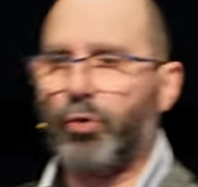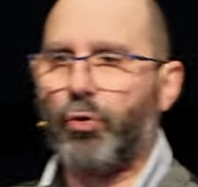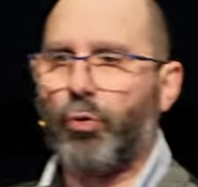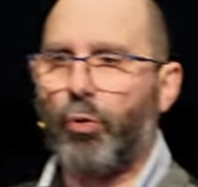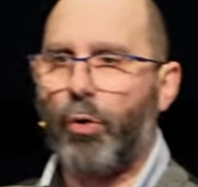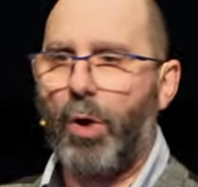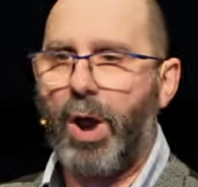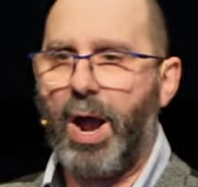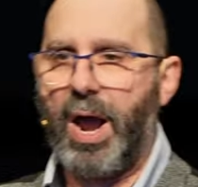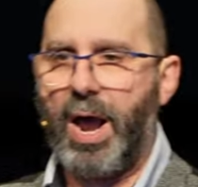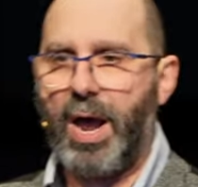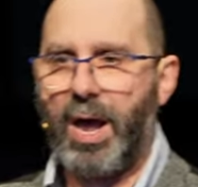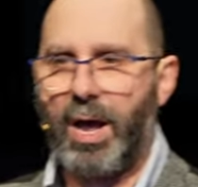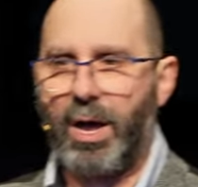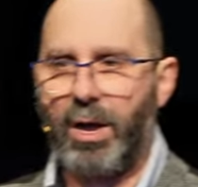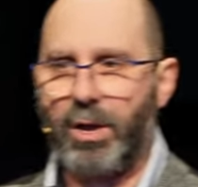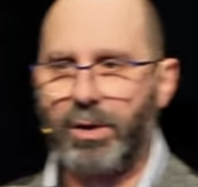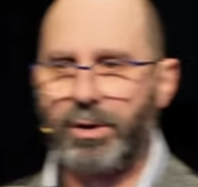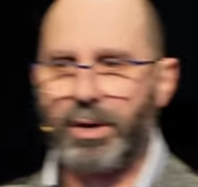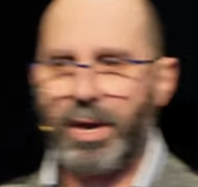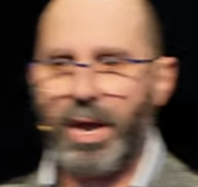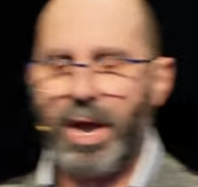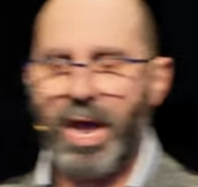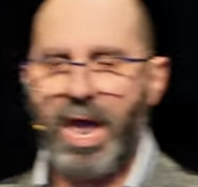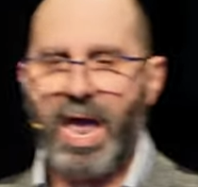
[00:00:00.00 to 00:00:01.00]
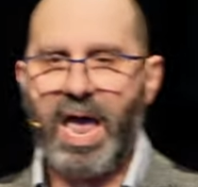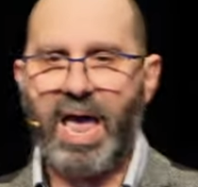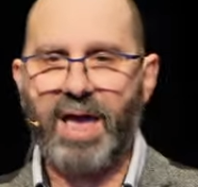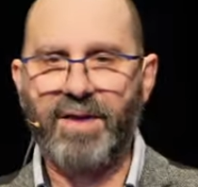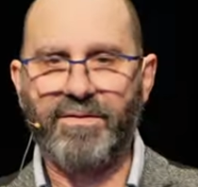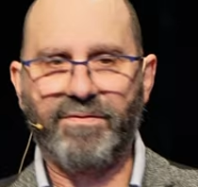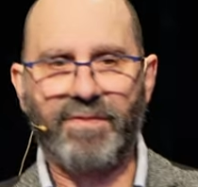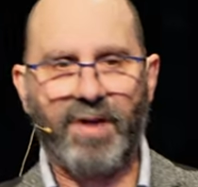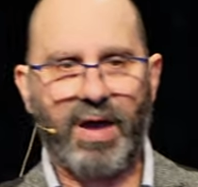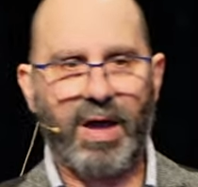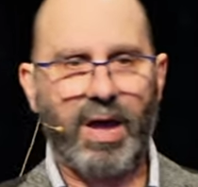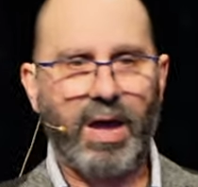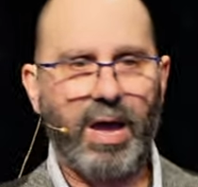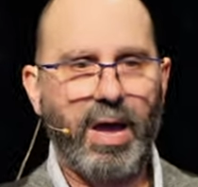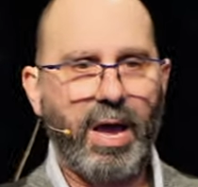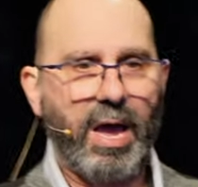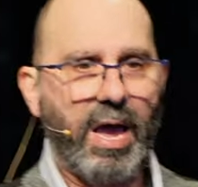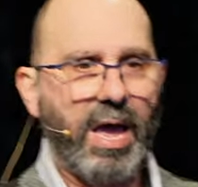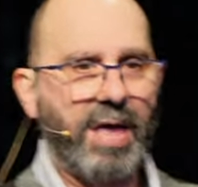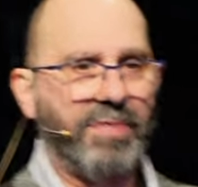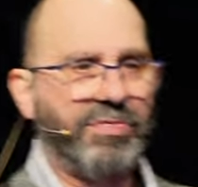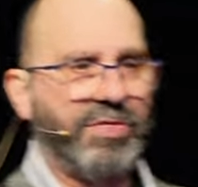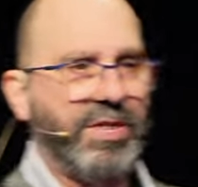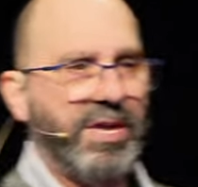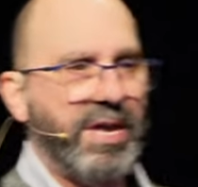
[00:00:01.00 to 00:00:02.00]
crowd ever
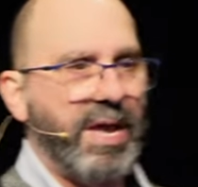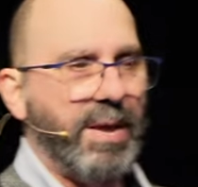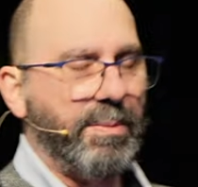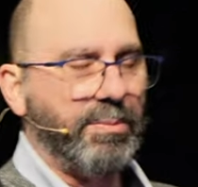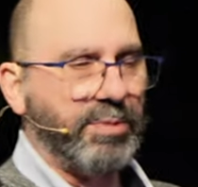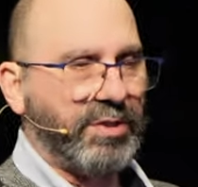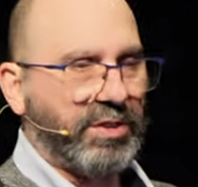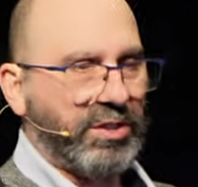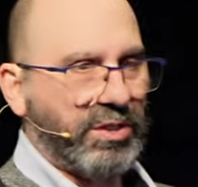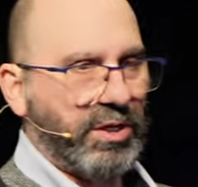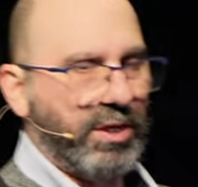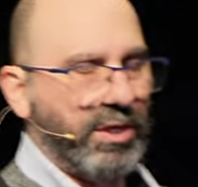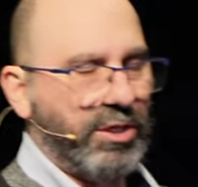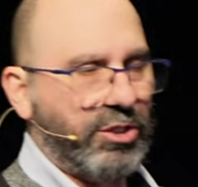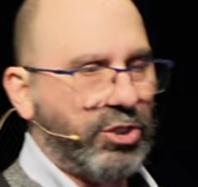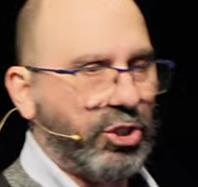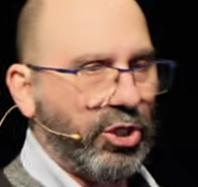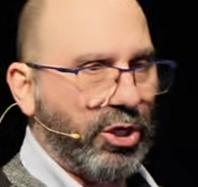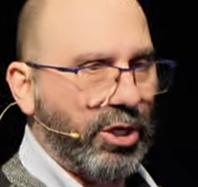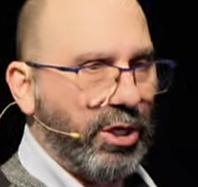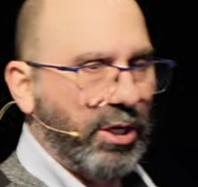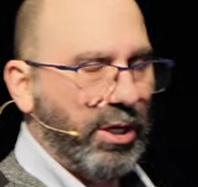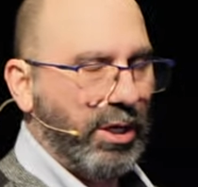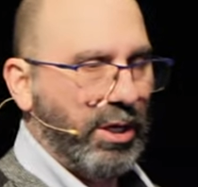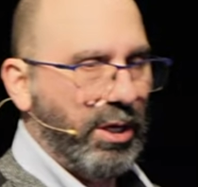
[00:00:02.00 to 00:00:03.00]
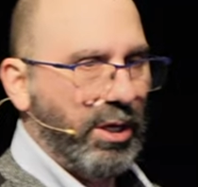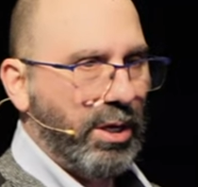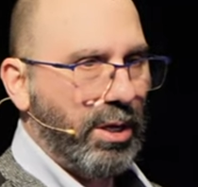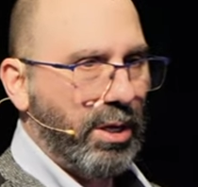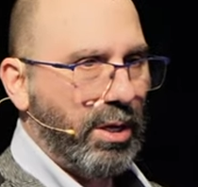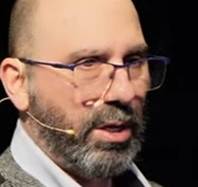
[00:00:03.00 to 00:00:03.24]
at the MCG